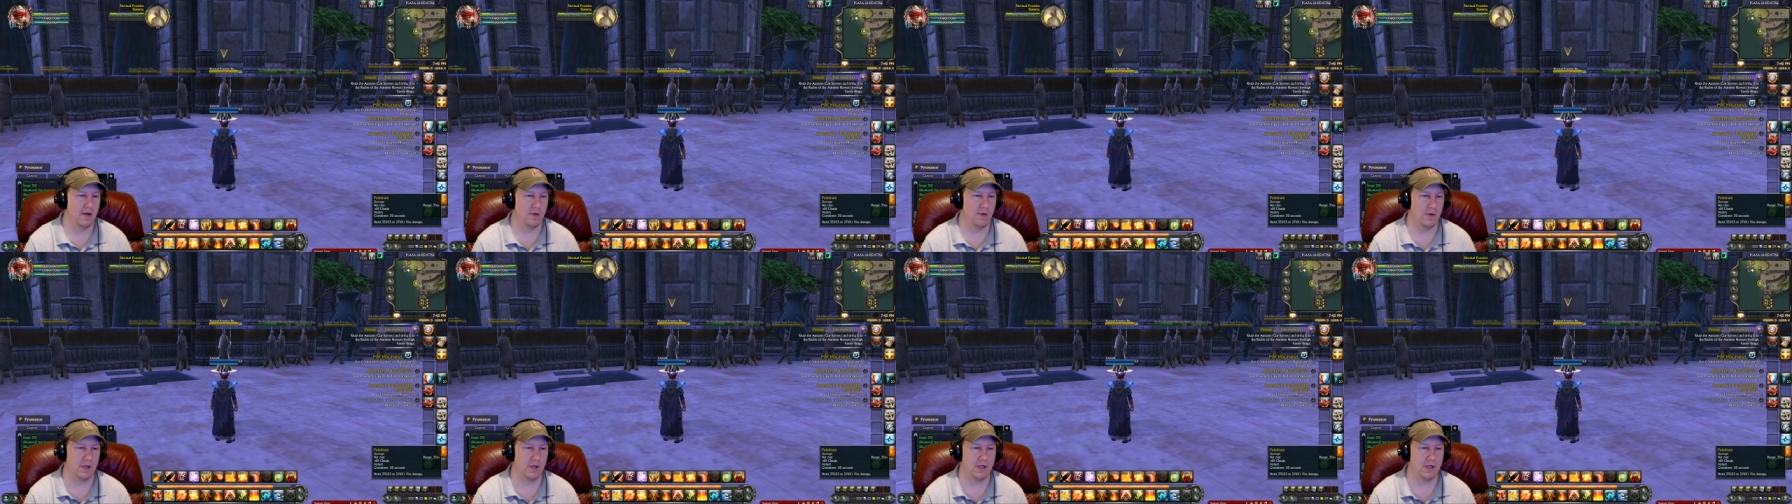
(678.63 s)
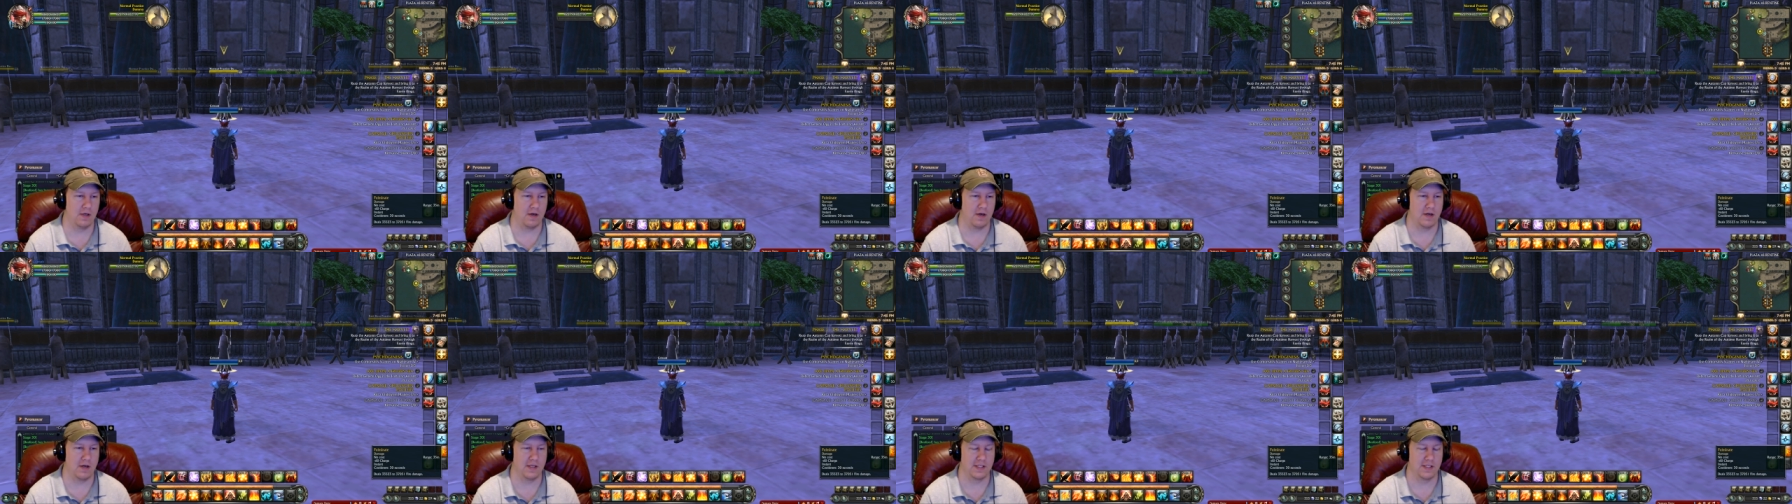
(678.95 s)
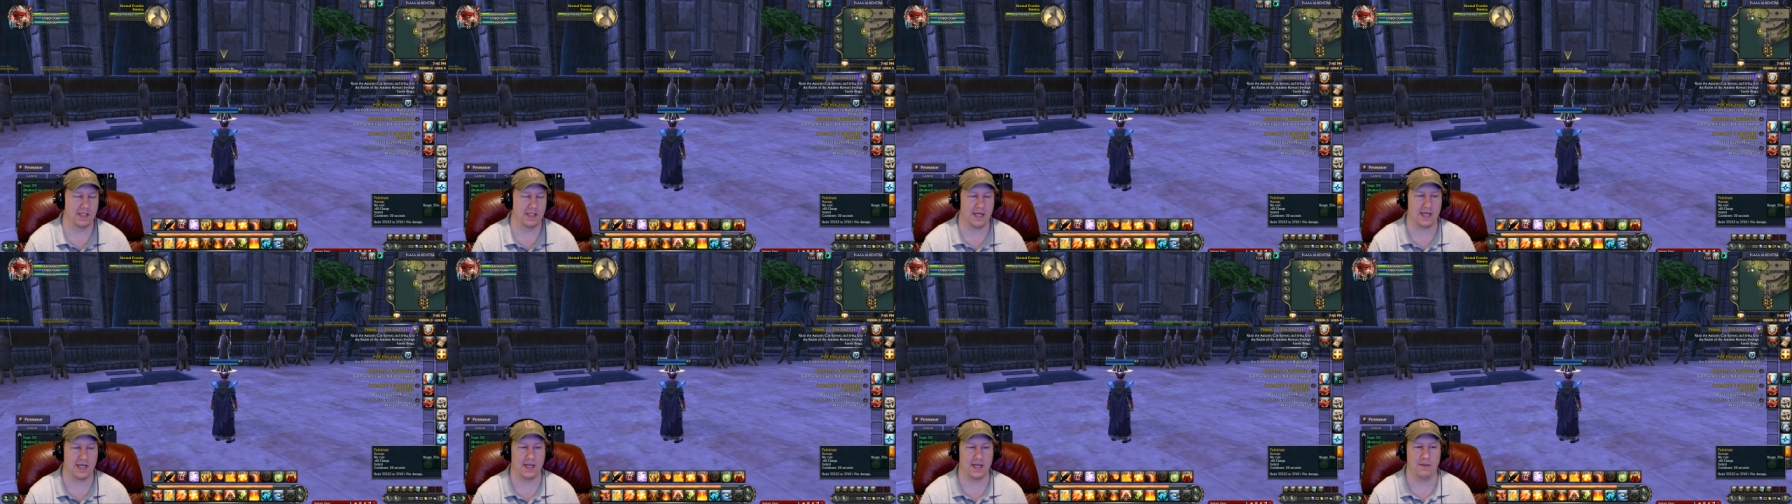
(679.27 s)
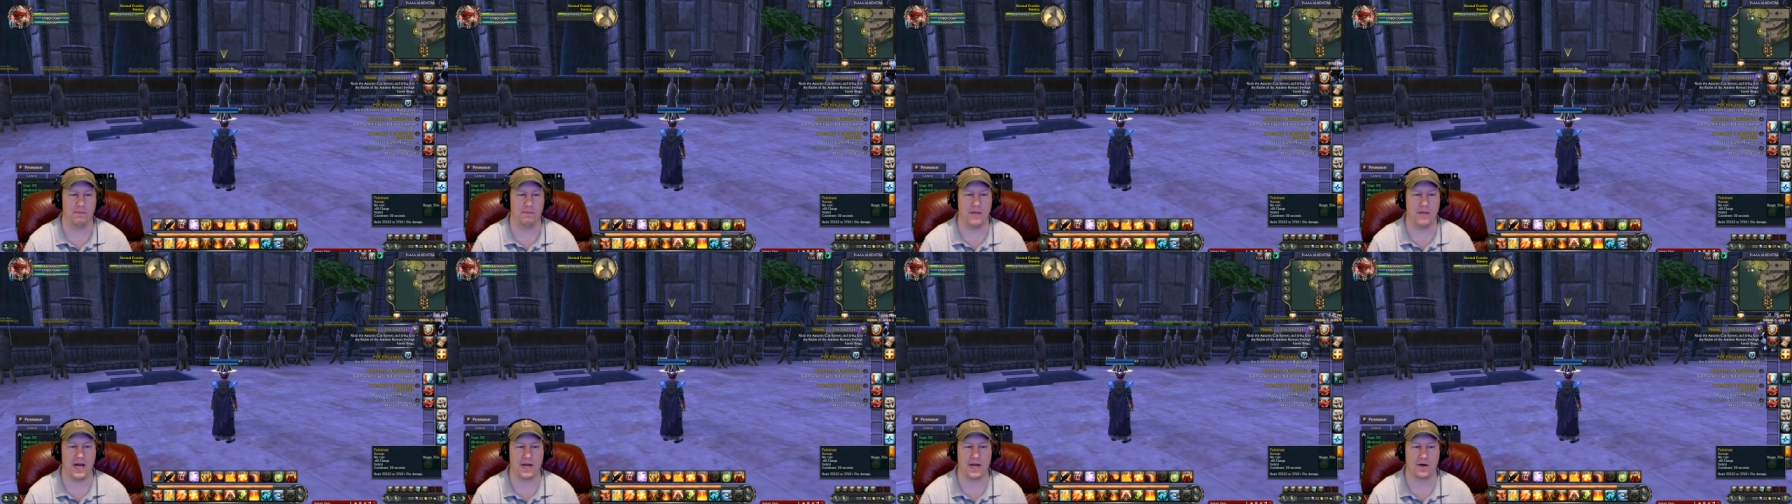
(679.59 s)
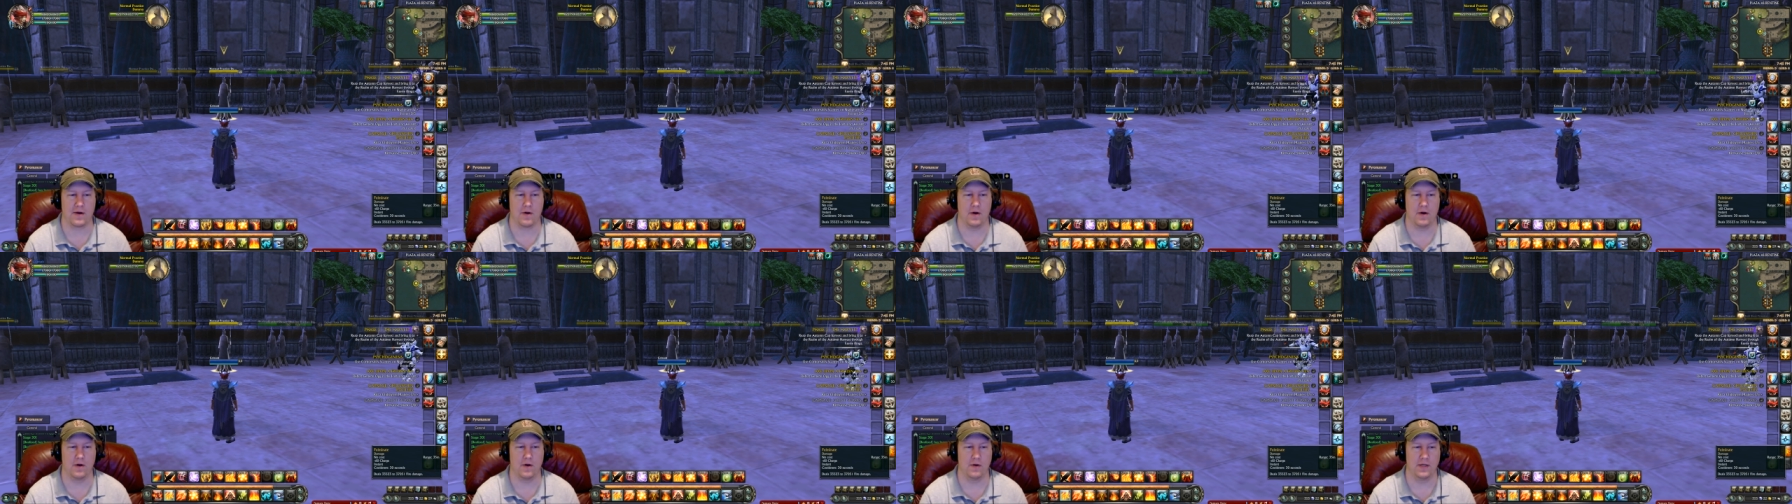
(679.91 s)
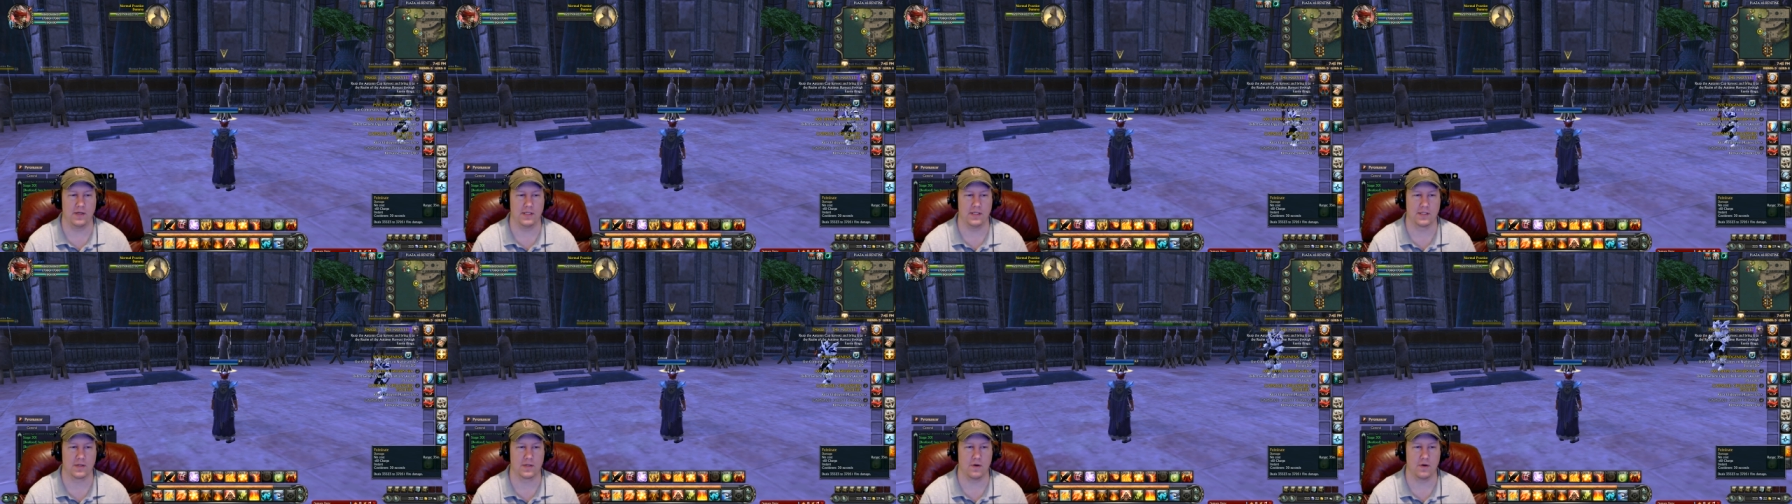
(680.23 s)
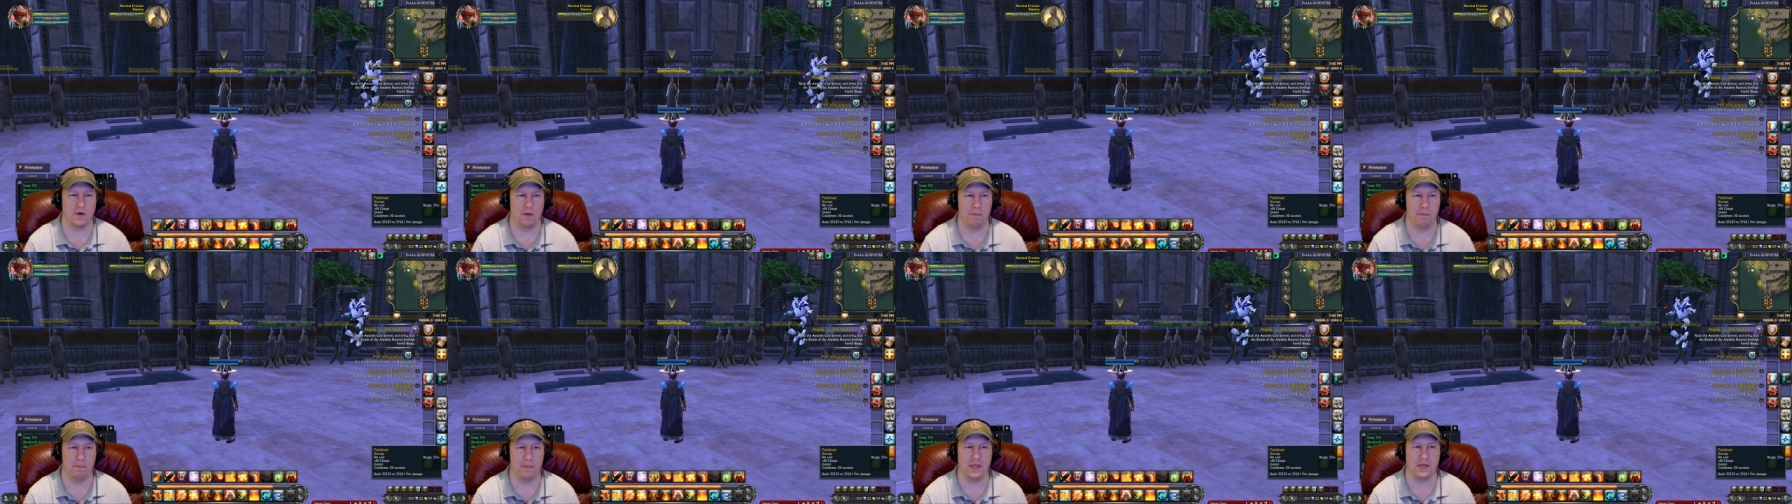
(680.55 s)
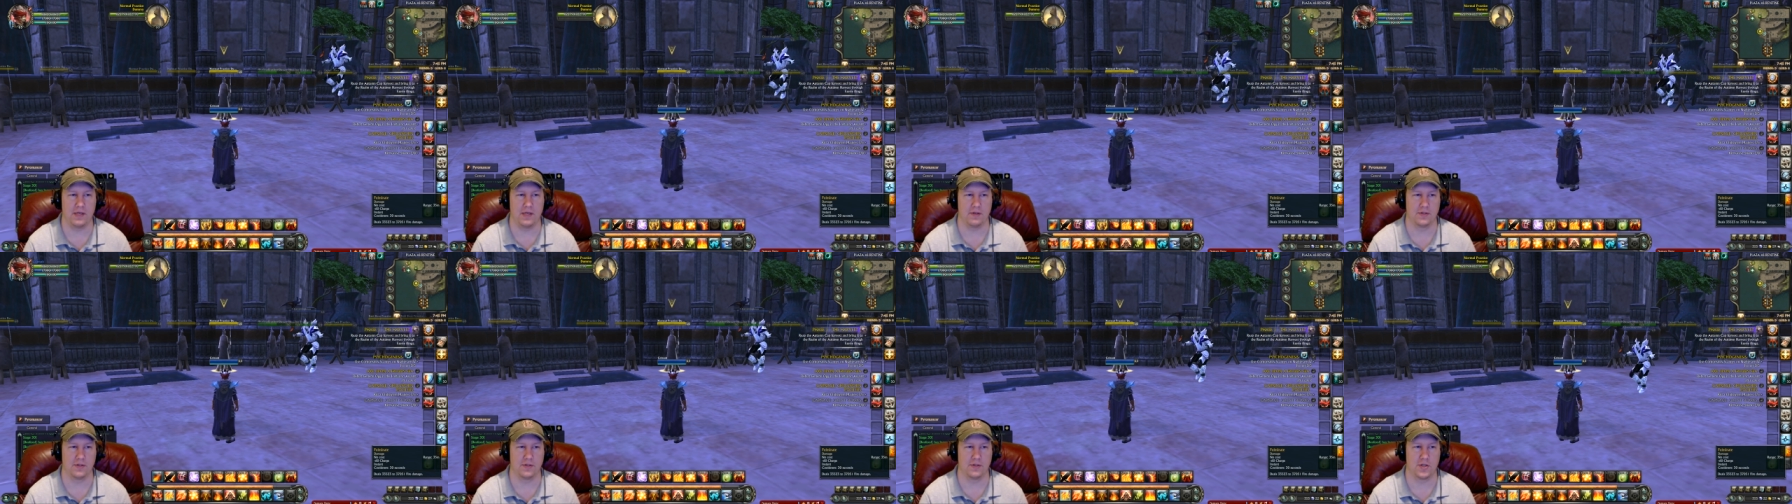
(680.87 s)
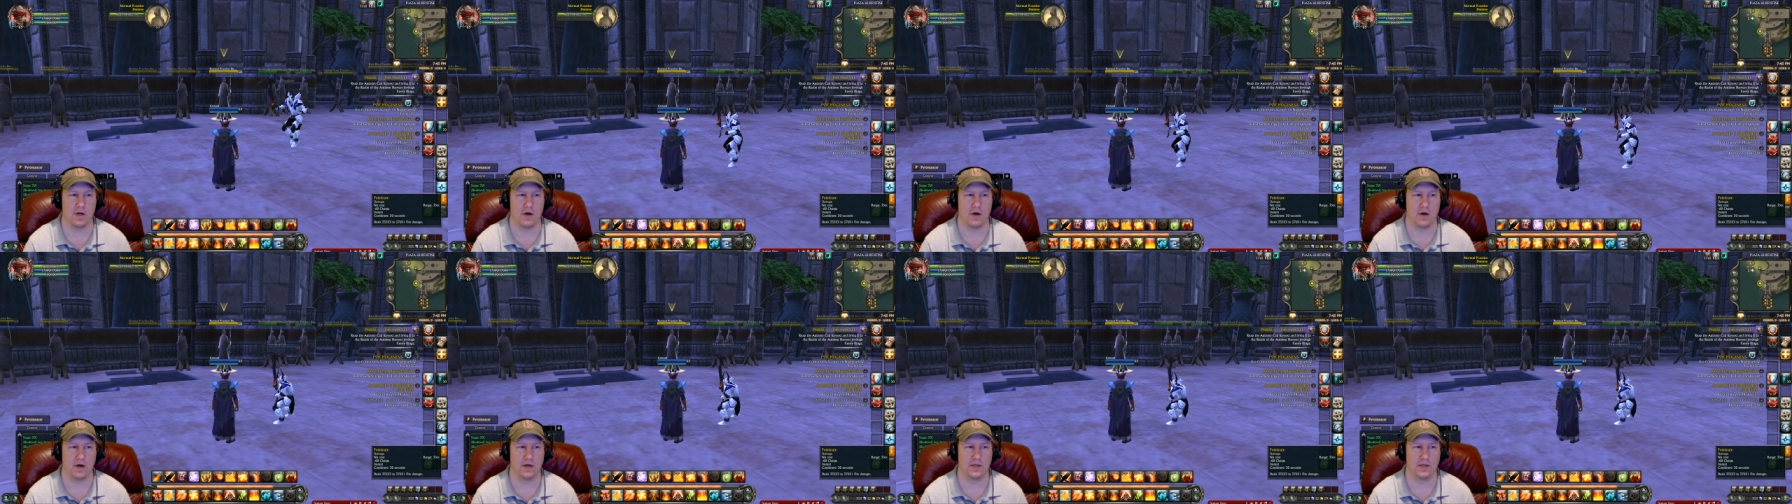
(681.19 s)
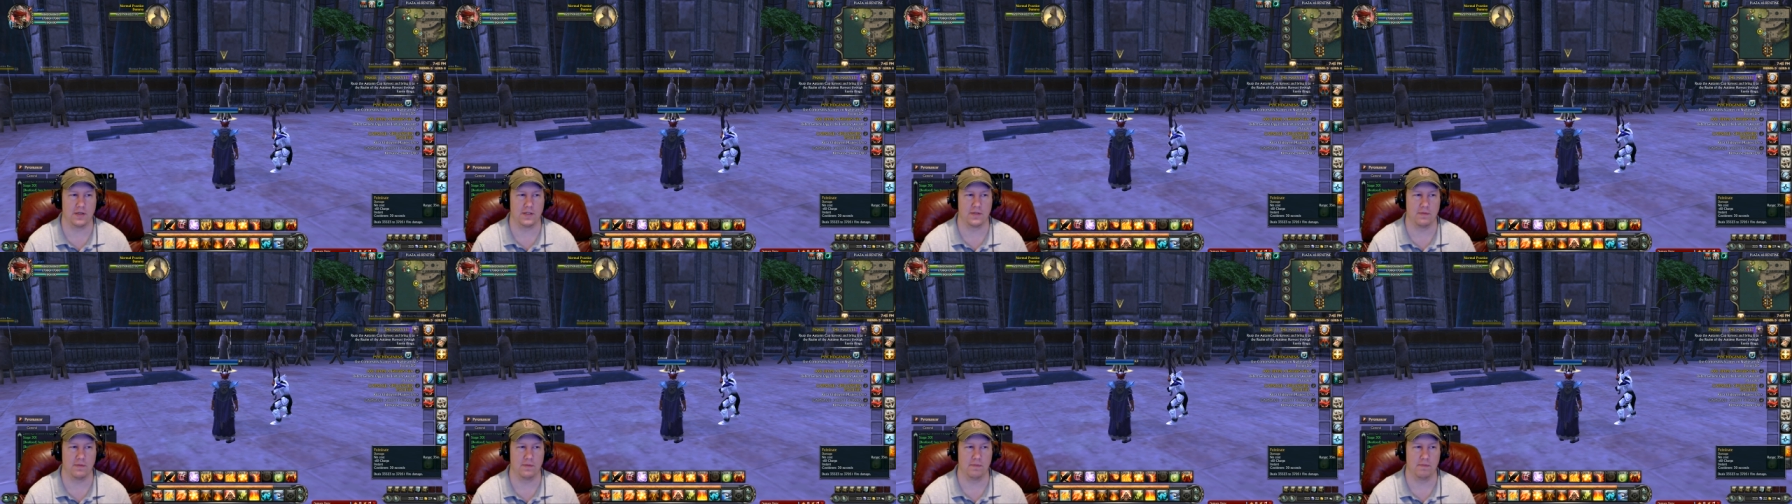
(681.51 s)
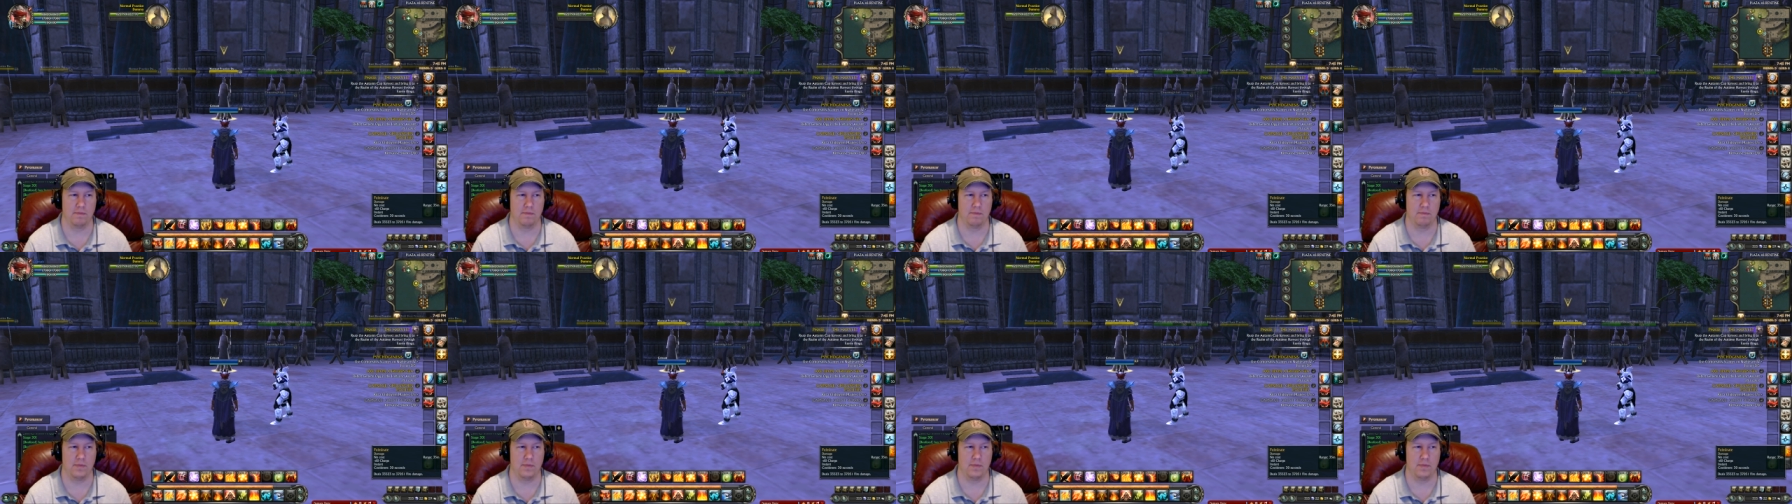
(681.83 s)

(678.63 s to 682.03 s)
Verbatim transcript: Well, our second macro is going to build charge,